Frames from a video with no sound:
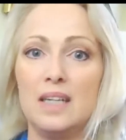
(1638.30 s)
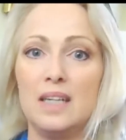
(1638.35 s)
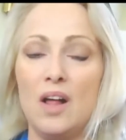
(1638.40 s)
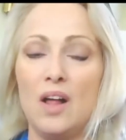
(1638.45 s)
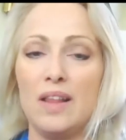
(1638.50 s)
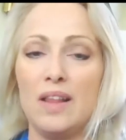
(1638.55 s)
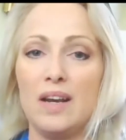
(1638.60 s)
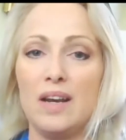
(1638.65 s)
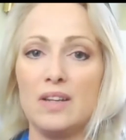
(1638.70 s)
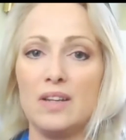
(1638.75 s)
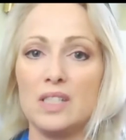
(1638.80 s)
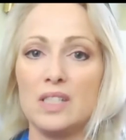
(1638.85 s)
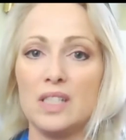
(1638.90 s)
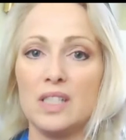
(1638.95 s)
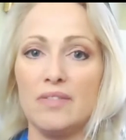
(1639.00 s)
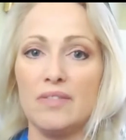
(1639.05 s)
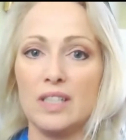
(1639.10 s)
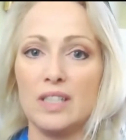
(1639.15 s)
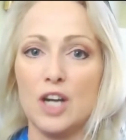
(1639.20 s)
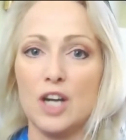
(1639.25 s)
all that other
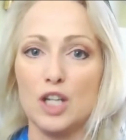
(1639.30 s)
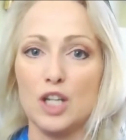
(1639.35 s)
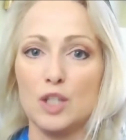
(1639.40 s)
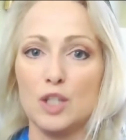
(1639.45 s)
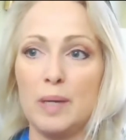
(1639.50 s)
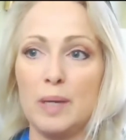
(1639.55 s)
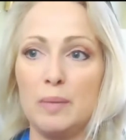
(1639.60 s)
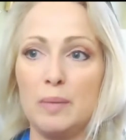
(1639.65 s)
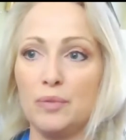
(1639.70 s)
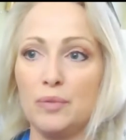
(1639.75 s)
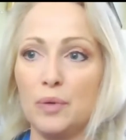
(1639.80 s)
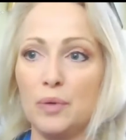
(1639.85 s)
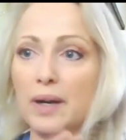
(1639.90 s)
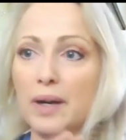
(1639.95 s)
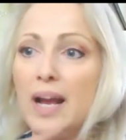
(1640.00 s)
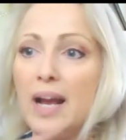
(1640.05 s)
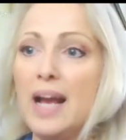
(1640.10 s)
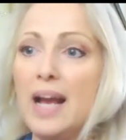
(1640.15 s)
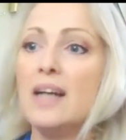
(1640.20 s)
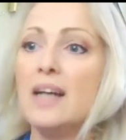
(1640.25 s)
stuff I talked about before.